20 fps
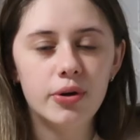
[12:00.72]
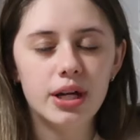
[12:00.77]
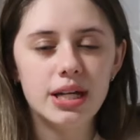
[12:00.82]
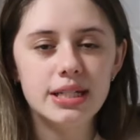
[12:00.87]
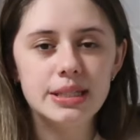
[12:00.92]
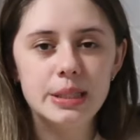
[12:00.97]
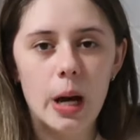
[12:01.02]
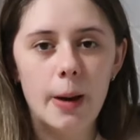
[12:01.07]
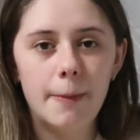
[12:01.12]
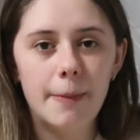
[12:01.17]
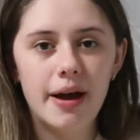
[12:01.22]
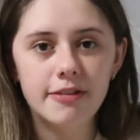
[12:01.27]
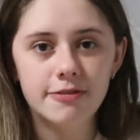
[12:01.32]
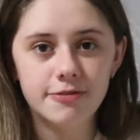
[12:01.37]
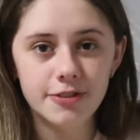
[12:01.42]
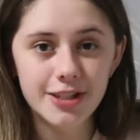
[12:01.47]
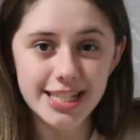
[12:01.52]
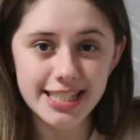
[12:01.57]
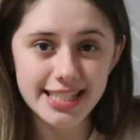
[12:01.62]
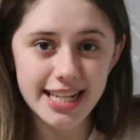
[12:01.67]
focus on my
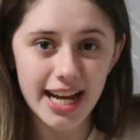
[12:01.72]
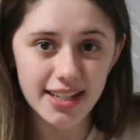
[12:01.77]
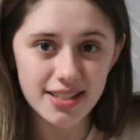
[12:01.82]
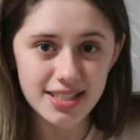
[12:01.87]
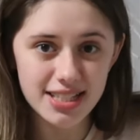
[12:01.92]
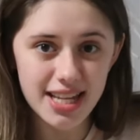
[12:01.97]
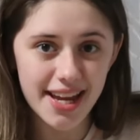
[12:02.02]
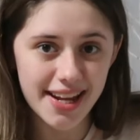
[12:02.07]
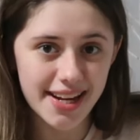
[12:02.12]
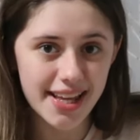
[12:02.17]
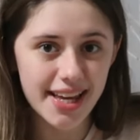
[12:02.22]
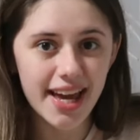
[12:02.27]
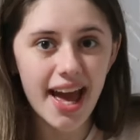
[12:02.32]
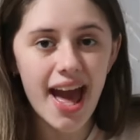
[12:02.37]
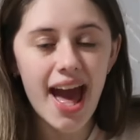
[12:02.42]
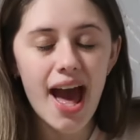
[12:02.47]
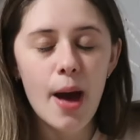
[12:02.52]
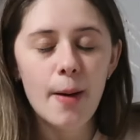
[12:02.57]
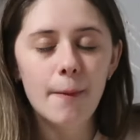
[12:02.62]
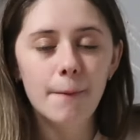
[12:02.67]
freestyle skating,